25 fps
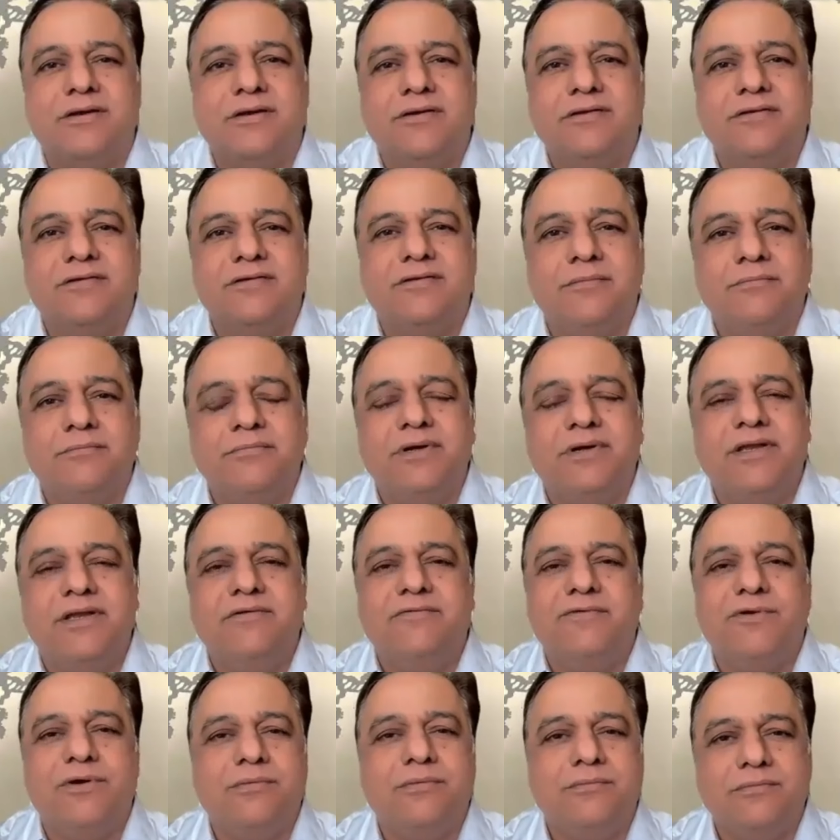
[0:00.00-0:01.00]
you know, somebody
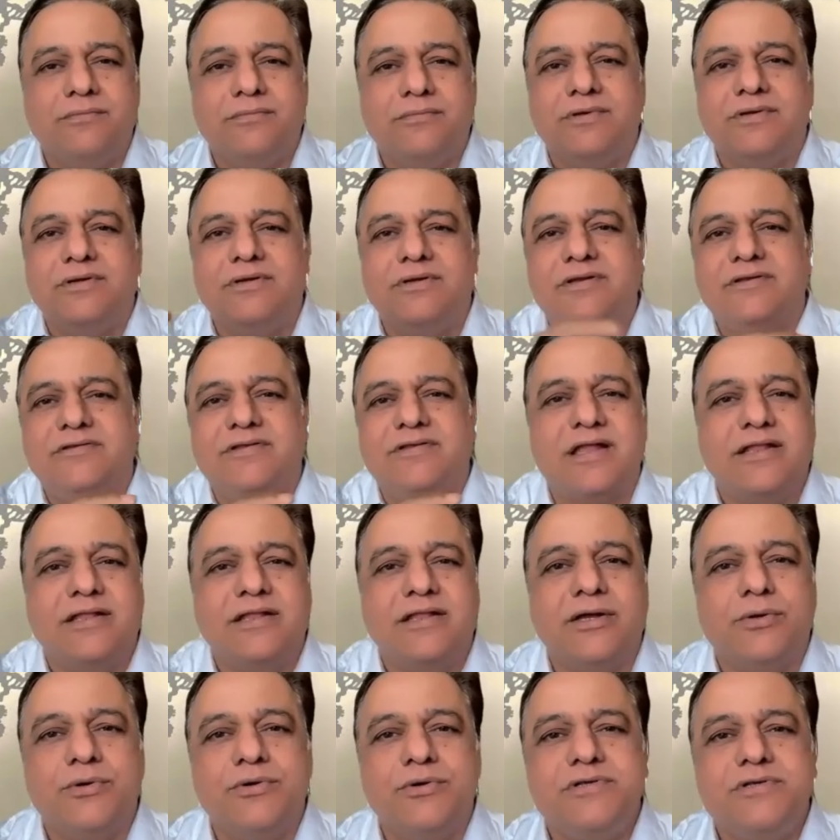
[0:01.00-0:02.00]
from
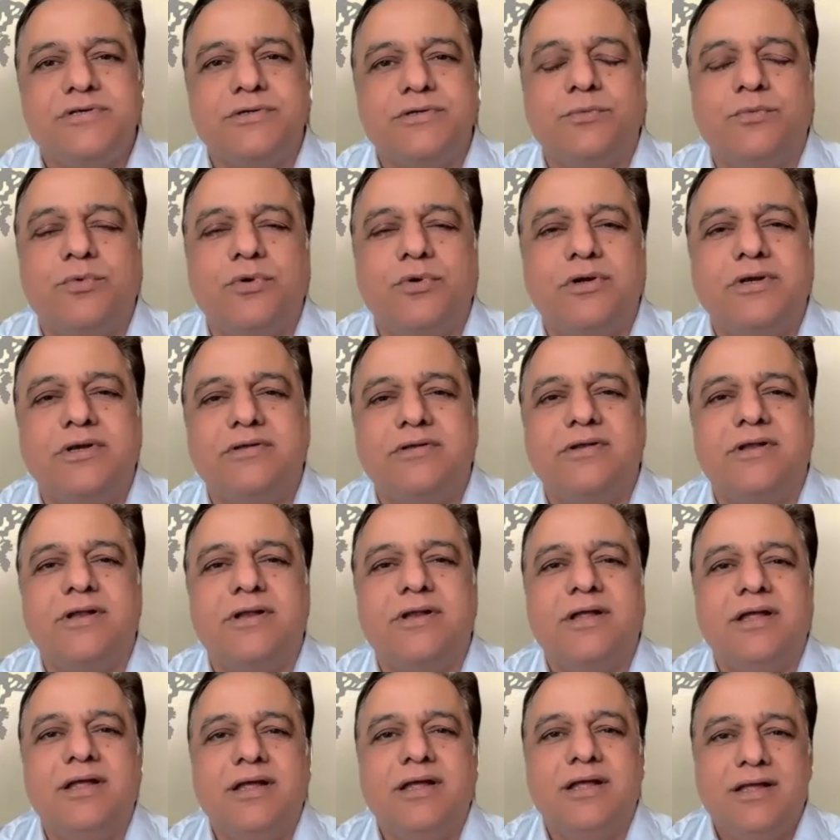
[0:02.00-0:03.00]
Santa Cruz wants,
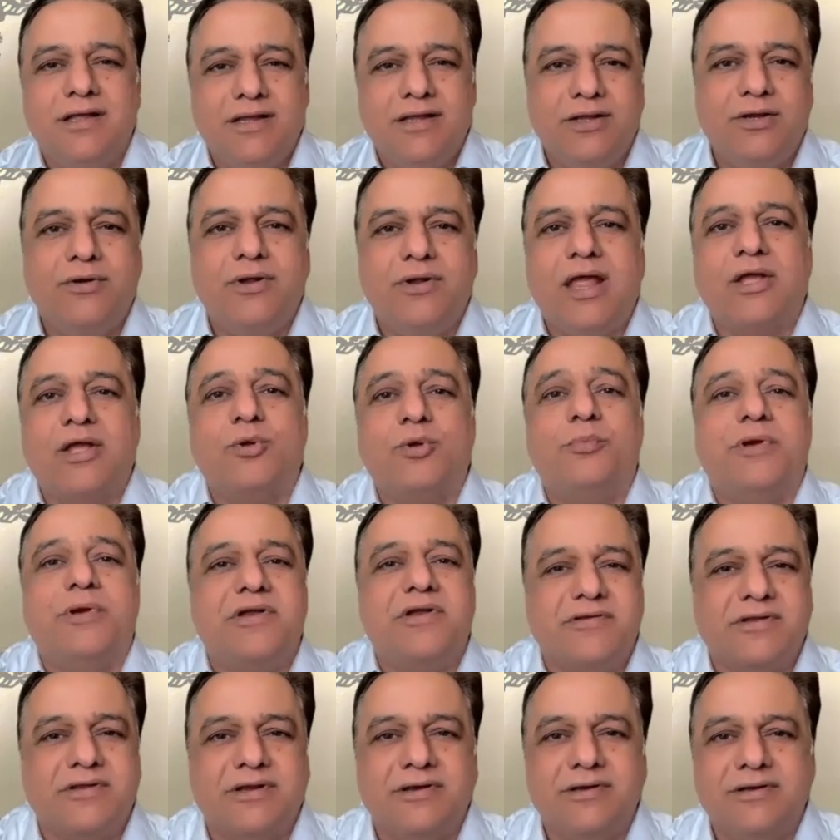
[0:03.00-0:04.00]
you know,
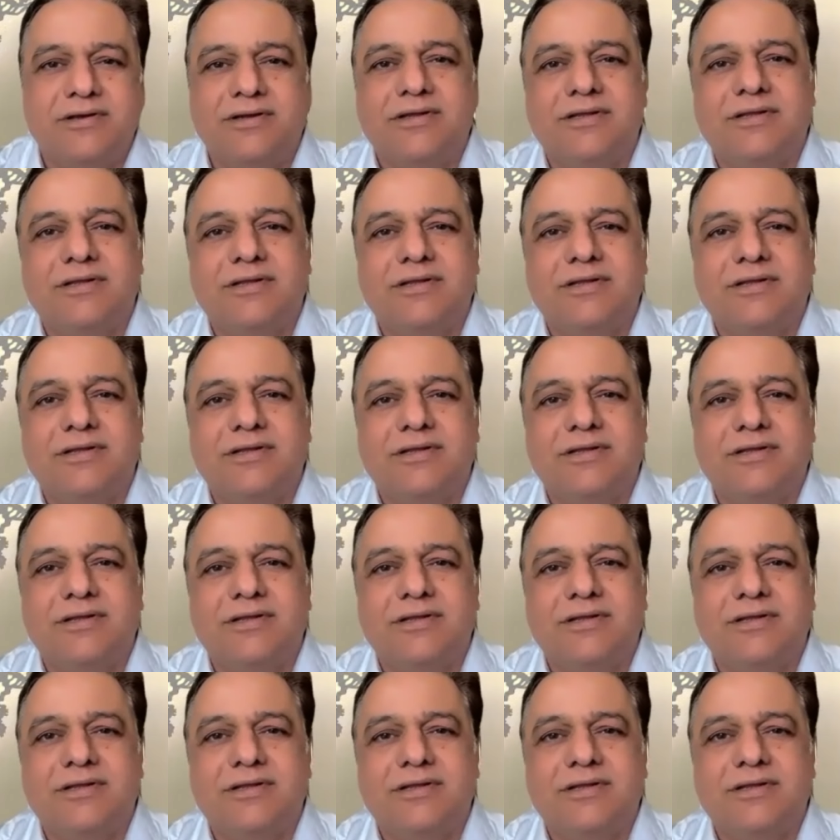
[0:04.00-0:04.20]
acupressure.